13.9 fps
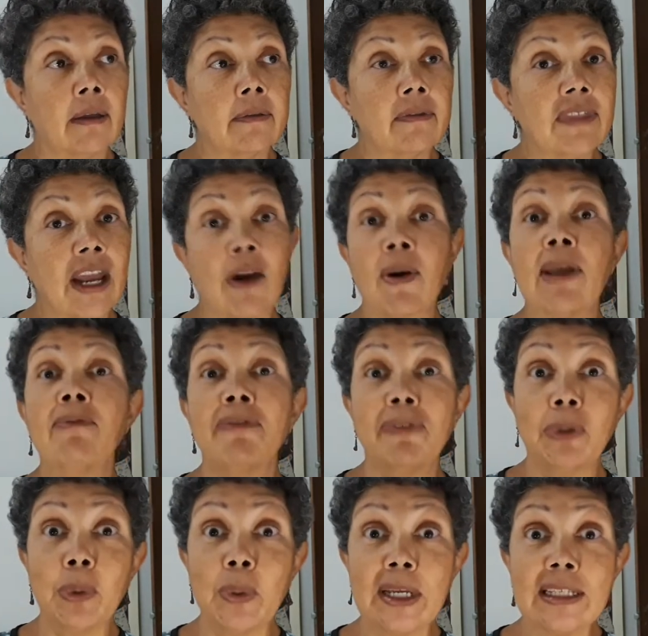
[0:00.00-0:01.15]
their
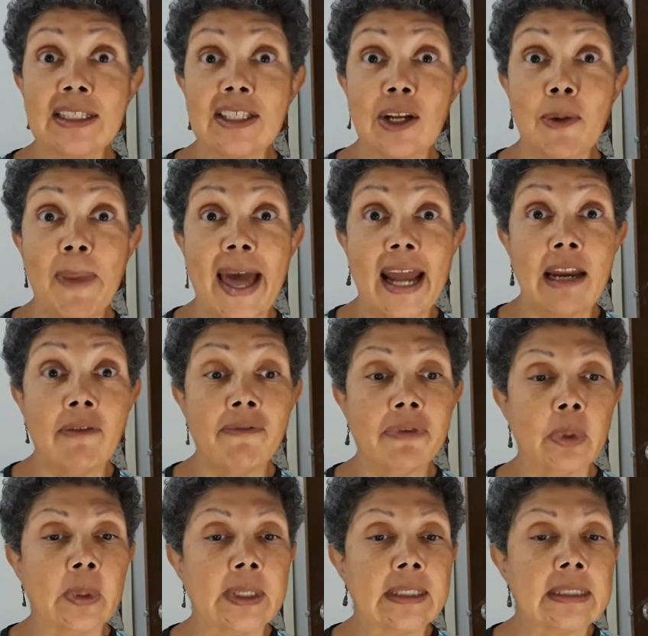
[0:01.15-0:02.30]
influence, their bad
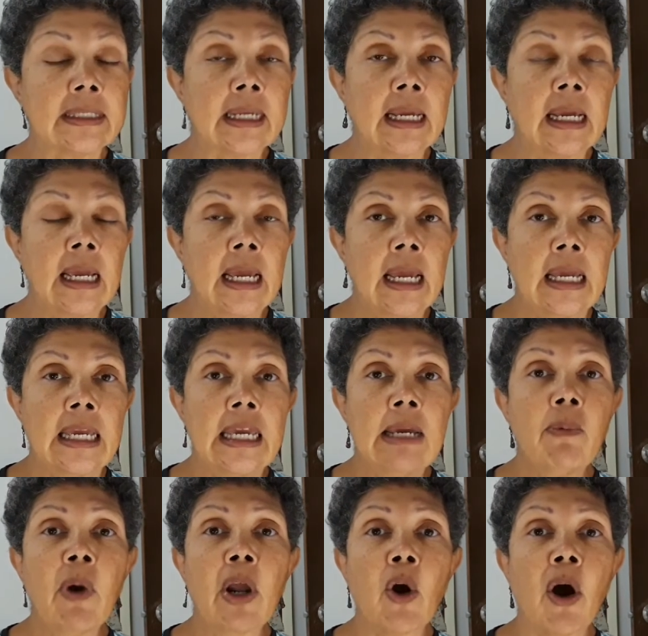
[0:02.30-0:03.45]
influence, he
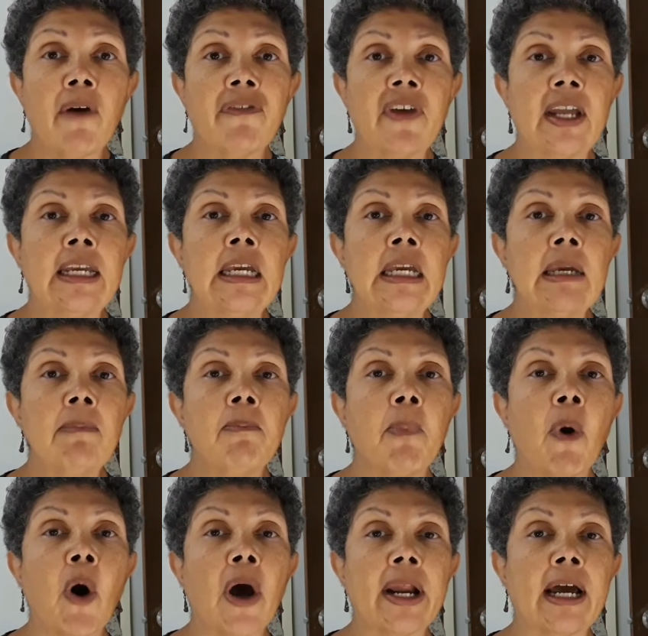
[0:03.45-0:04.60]
went off and he
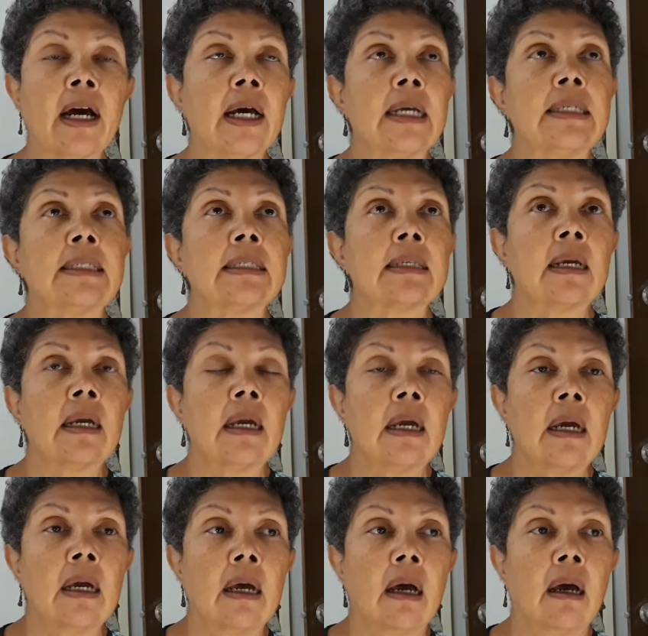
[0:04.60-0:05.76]
bought us
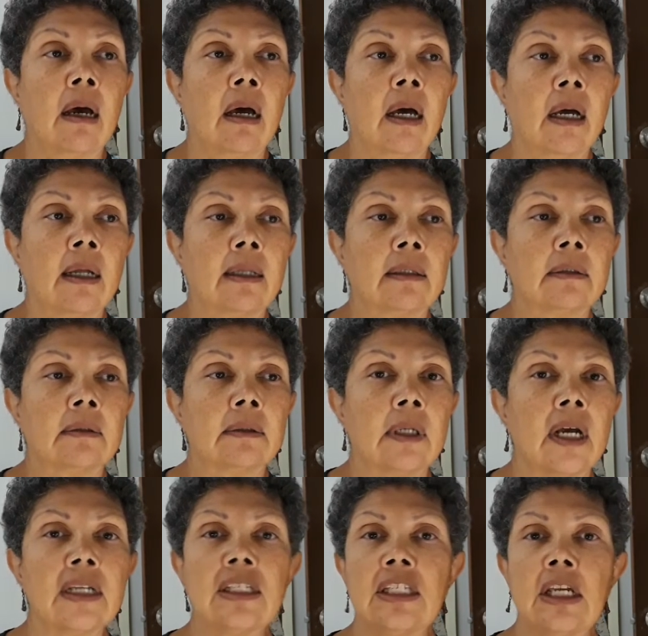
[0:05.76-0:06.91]

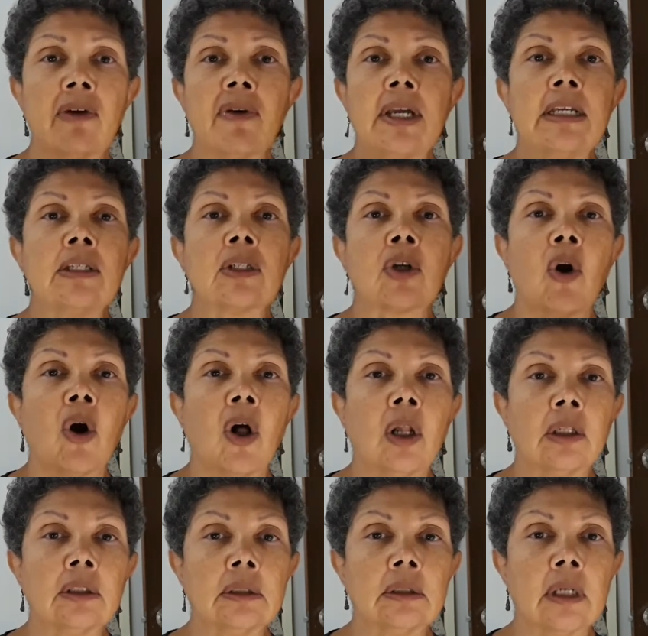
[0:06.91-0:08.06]
a series
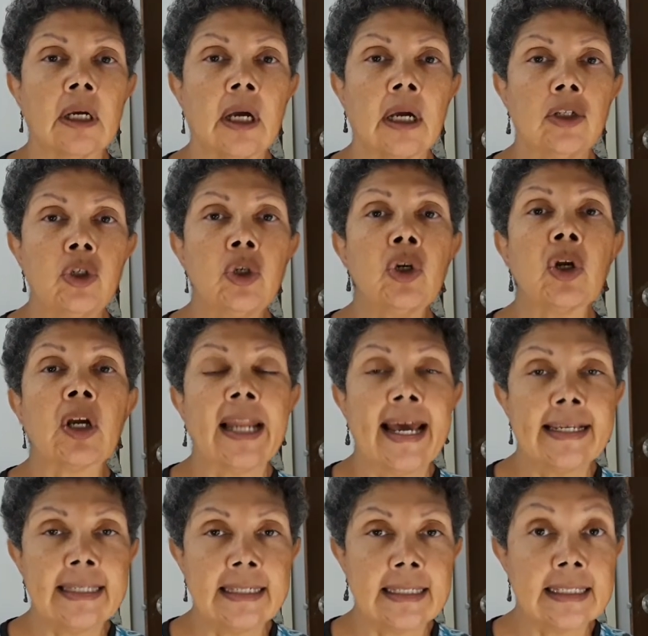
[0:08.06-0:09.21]
called Junior
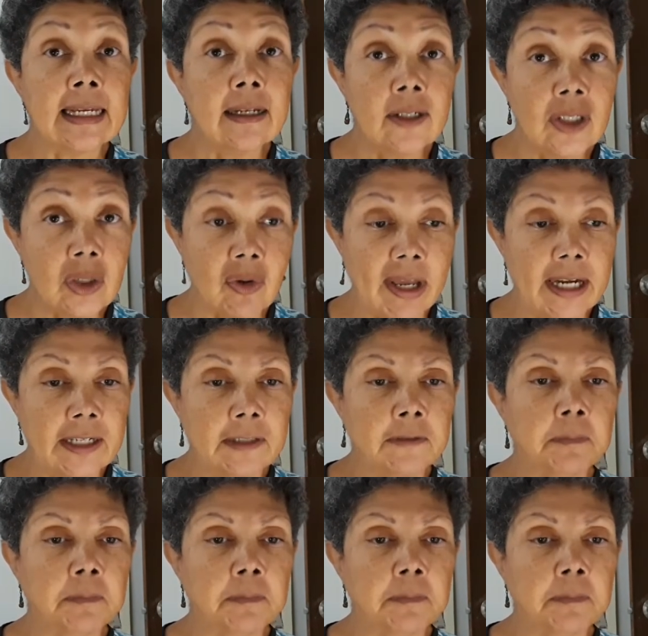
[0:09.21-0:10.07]
Classics Illustrated.